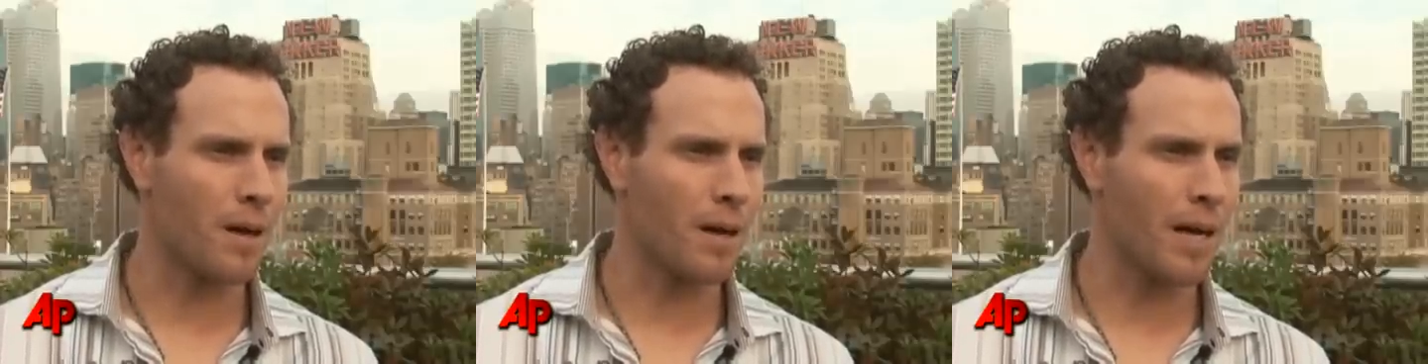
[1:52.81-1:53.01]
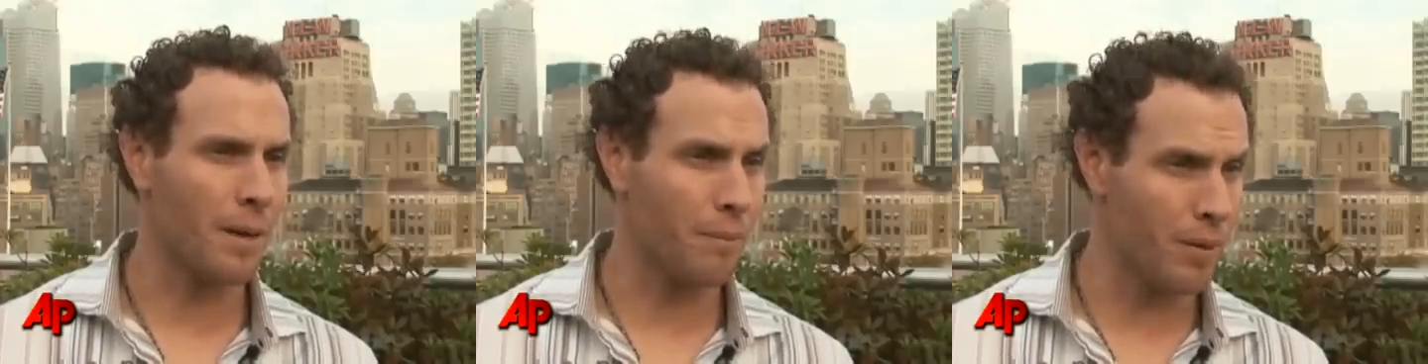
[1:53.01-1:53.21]

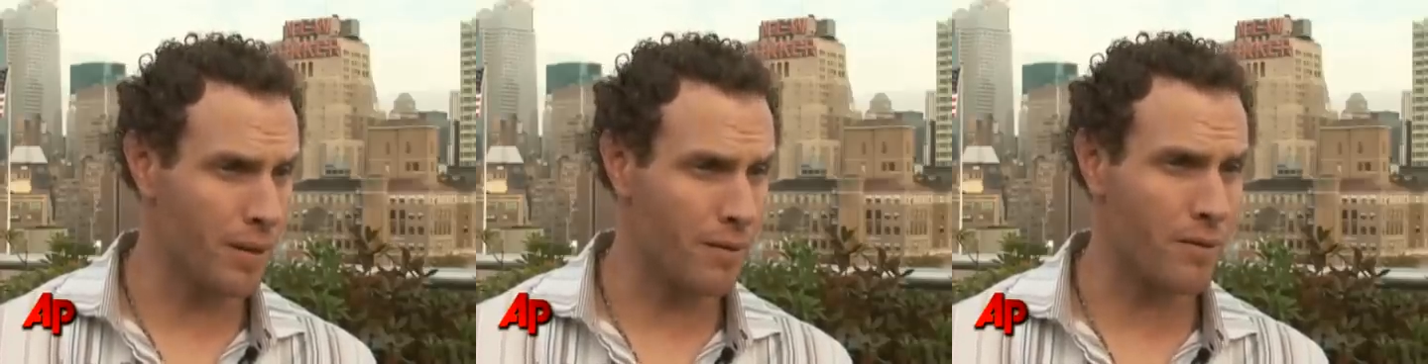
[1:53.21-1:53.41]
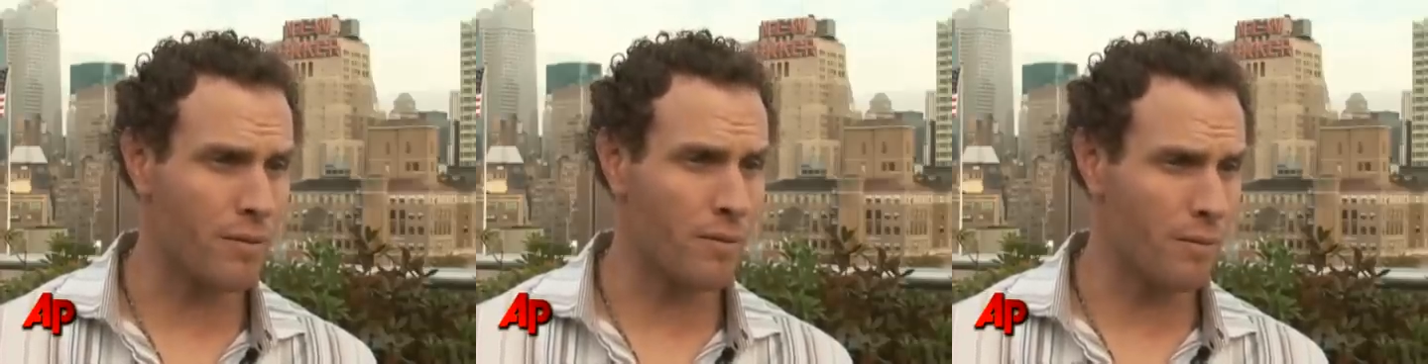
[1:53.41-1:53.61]
and
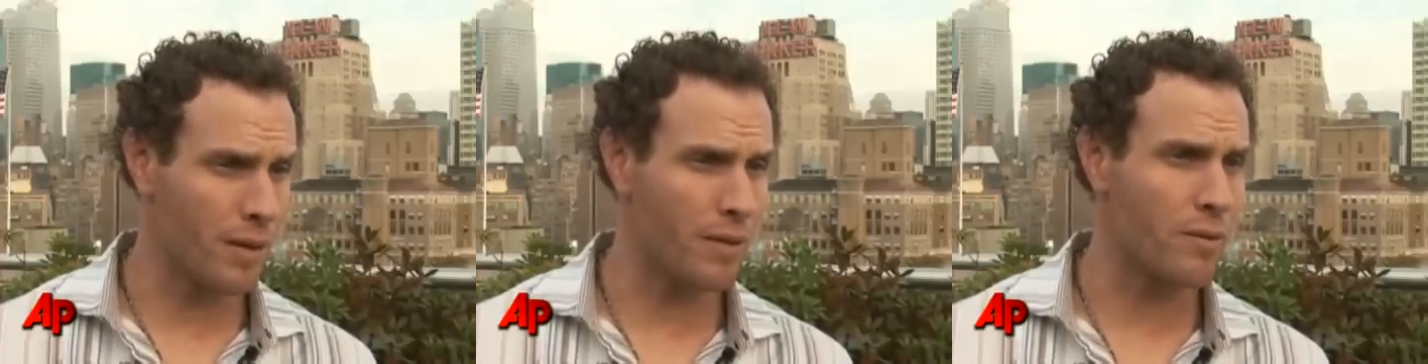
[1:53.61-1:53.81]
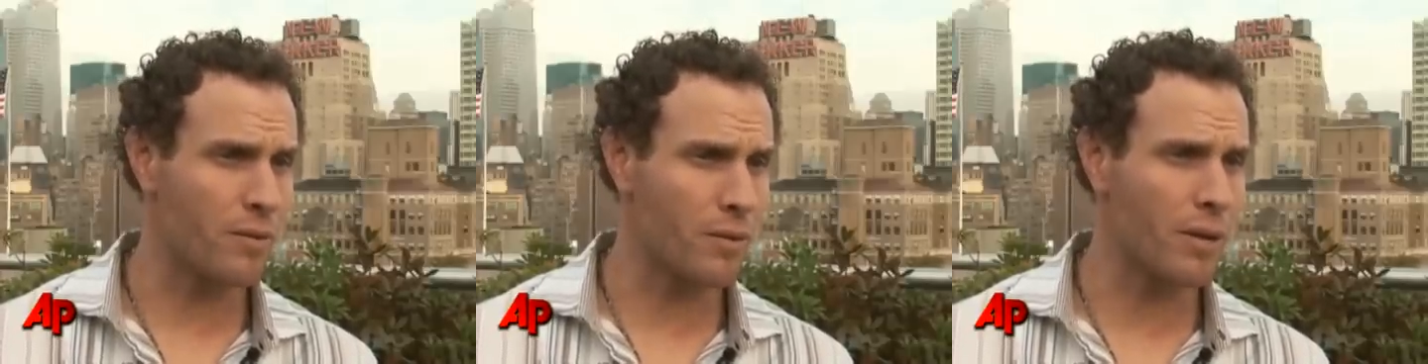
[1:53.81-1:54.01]
been
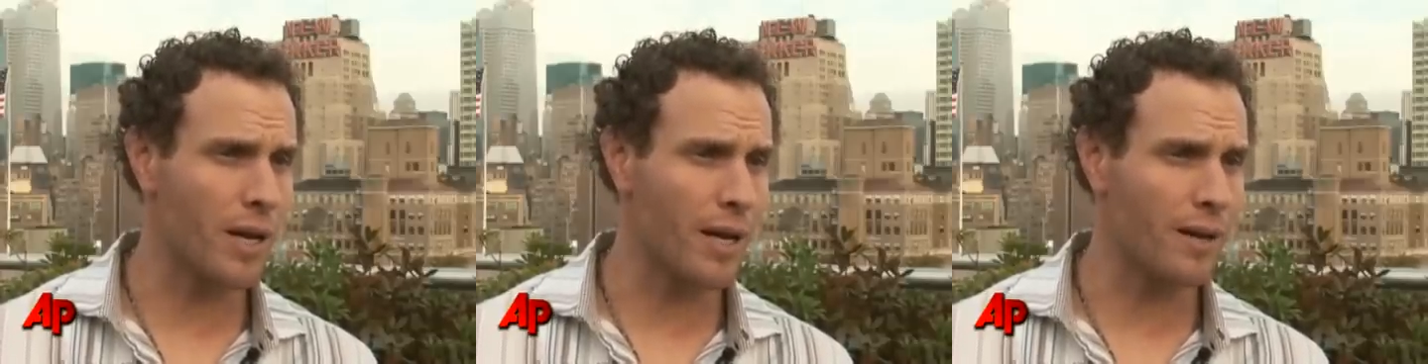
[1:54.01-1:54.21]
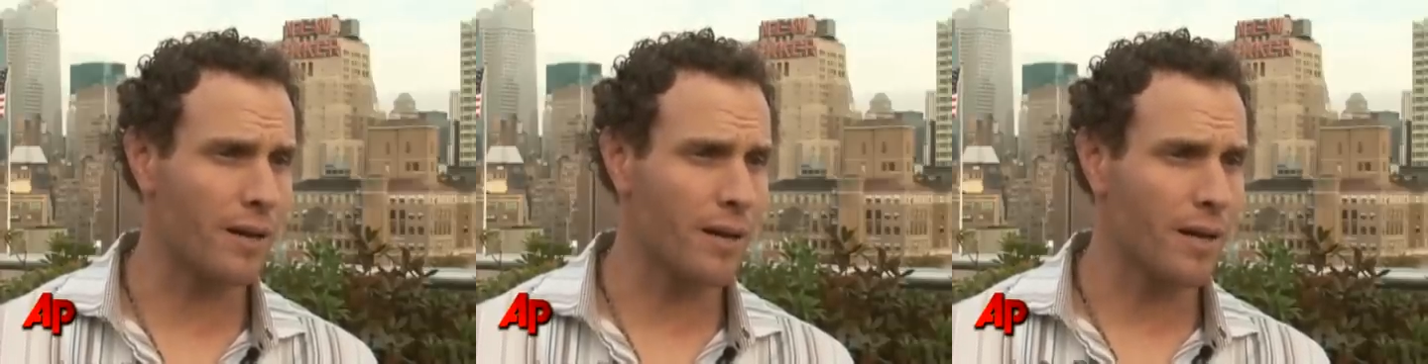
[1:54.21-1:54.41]
through
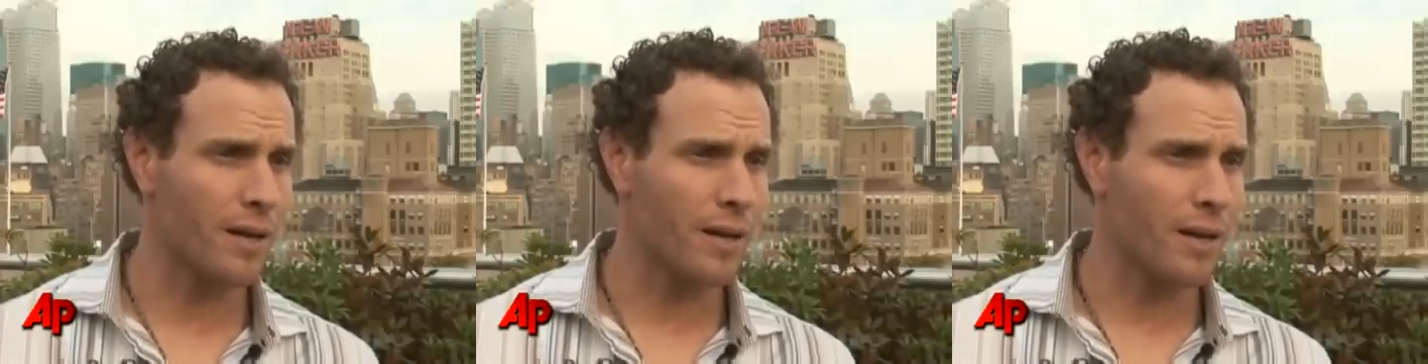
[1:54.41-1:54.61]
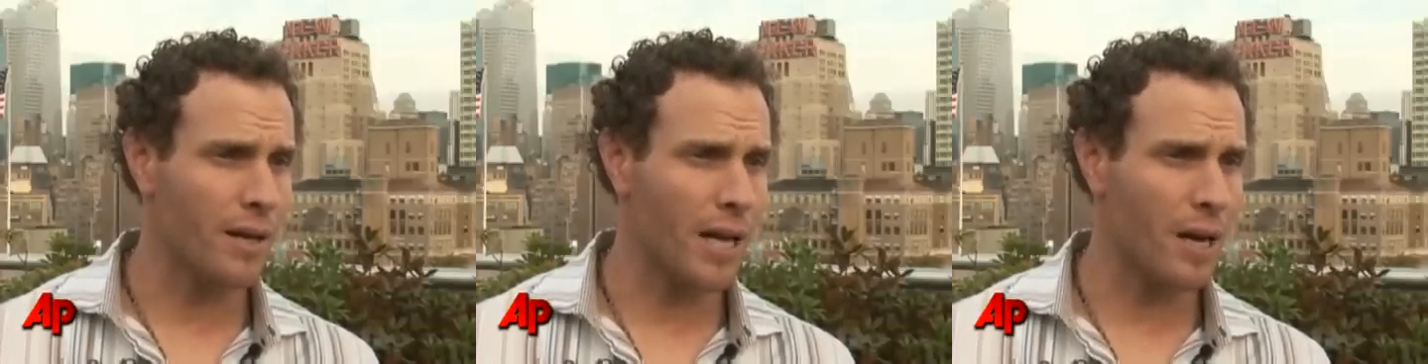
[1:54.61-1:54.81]
that?
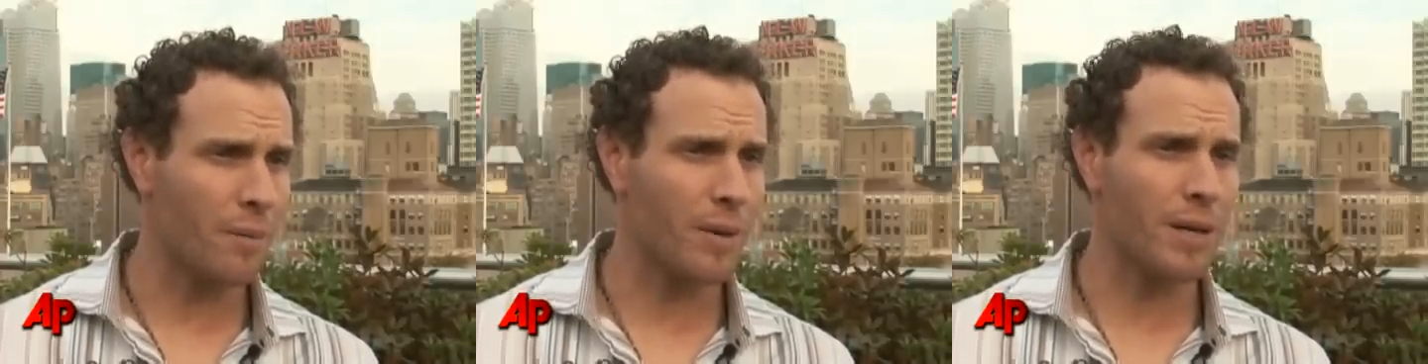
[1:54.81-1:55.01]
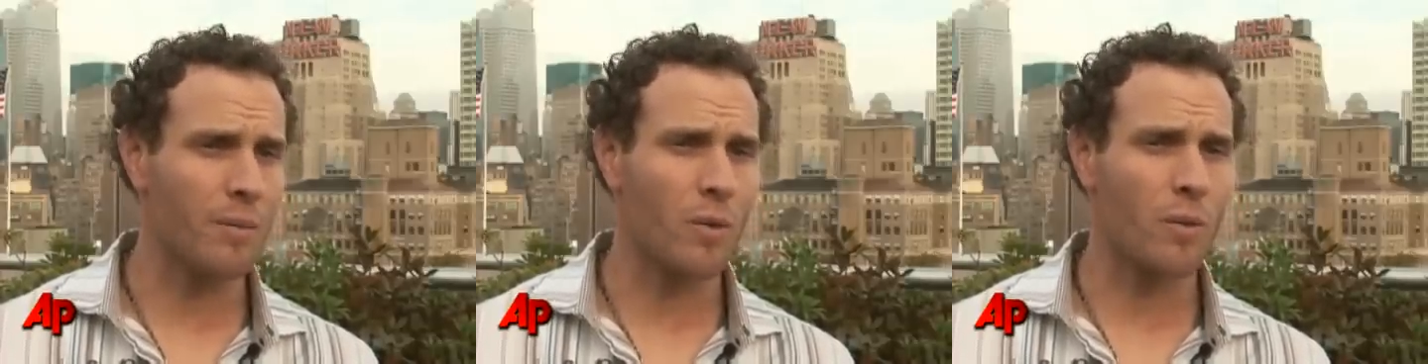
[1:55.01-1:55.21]
How
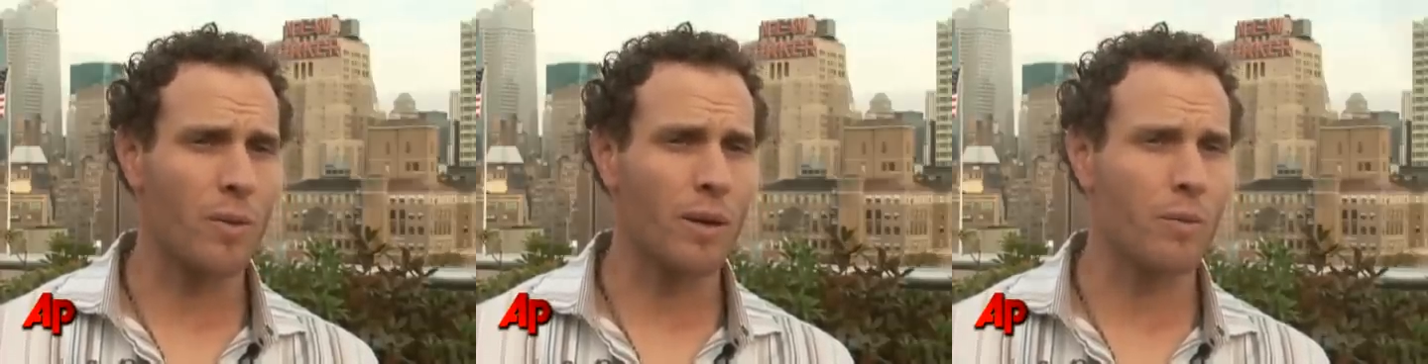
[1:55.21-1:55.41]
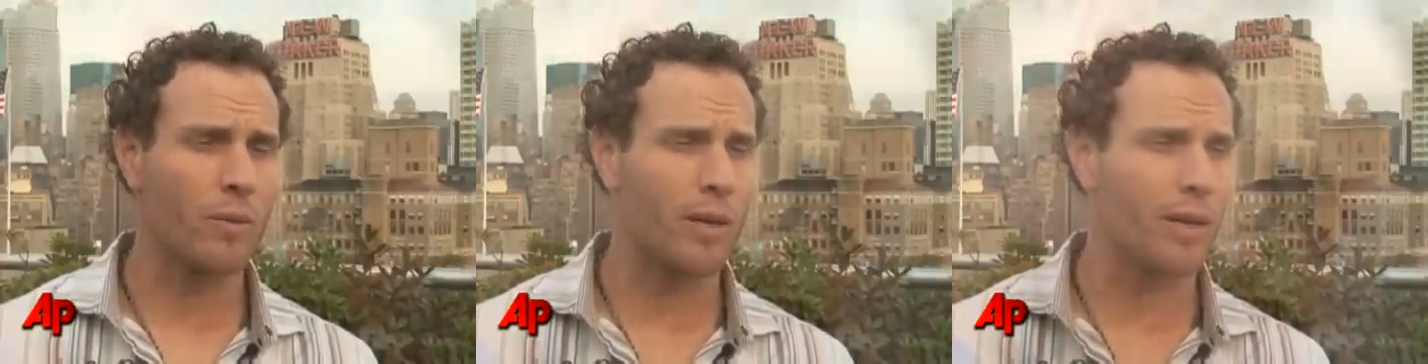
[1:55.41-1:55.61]
many more people can